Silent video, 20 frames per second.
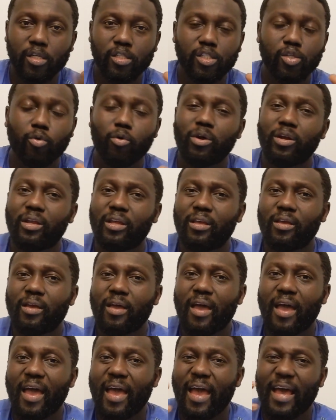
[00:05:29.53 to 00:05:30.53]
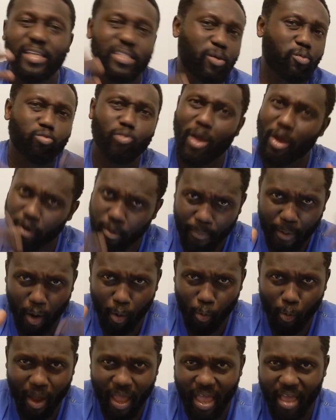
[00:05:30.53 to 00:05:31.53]
someone has a
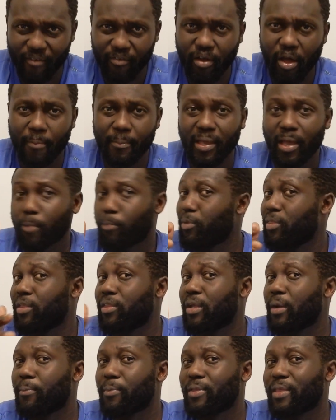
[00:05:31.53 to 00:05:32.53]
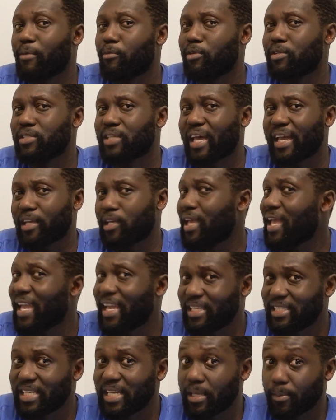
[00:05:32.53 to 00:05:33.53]
roundabout way of coming up with a number that was like
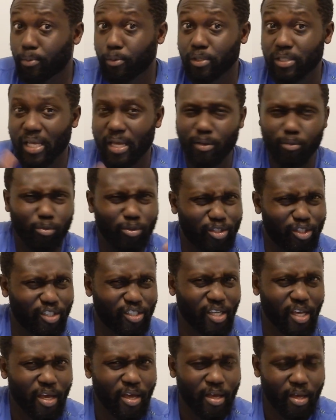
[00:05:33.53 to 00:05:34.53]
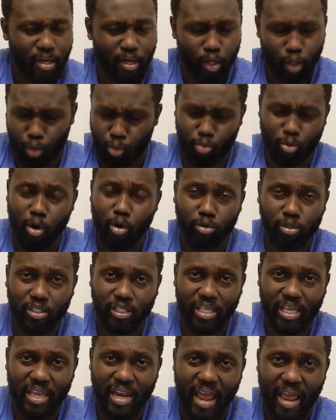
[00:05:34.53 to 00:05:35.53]
eighteen percent, which is
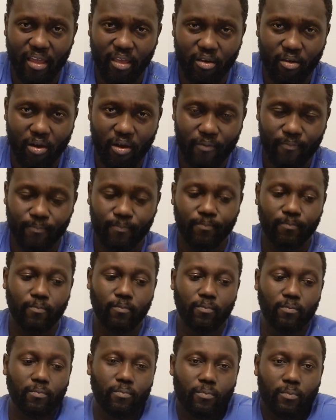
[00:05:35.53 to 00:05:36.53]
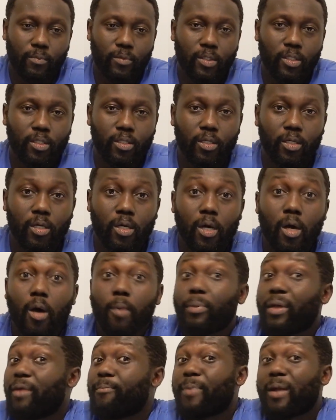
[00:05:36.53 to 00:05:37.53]
grossly inaccurate.
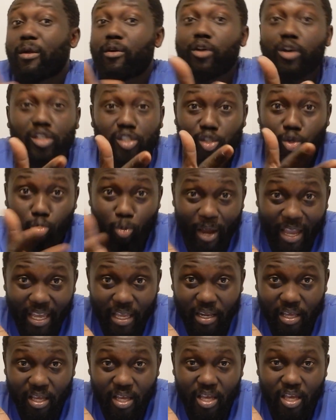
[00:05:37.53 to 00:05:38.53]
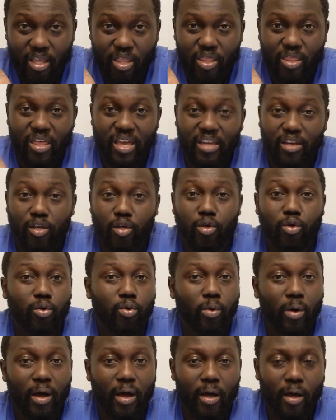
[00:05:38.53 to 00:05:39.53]
Planned Parenthood is great. They
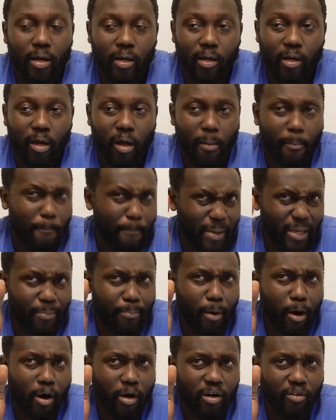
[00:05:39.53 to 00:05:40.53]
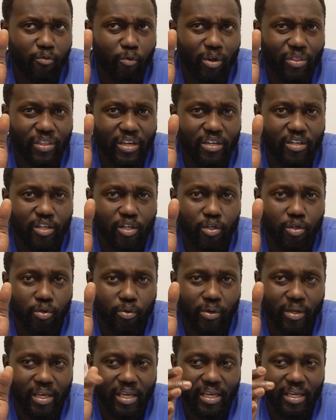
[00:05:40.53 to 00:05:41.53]
do, uh, a big part of what they
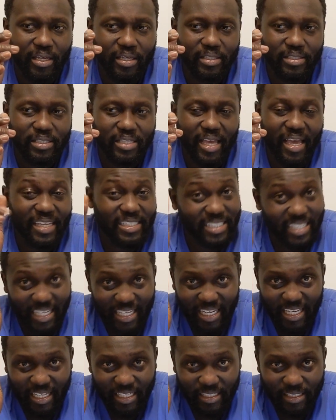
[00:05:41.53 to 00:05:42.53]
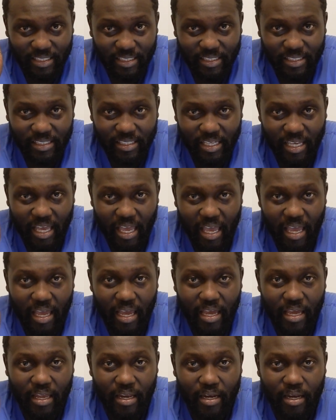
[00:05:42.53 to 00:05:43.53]
do is S T Ds
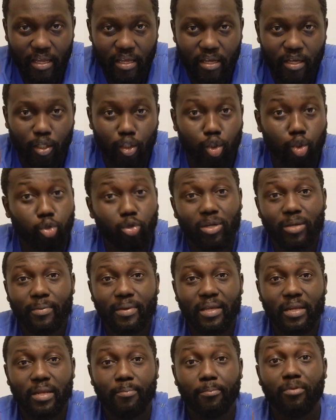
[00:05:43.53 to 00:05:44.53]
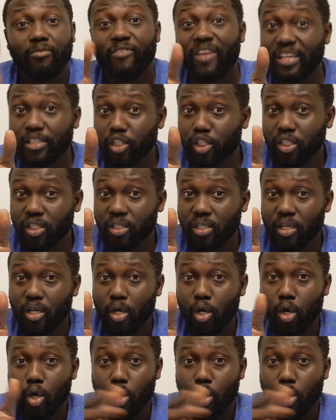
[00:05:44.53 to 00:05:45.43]
and treatment and prevention,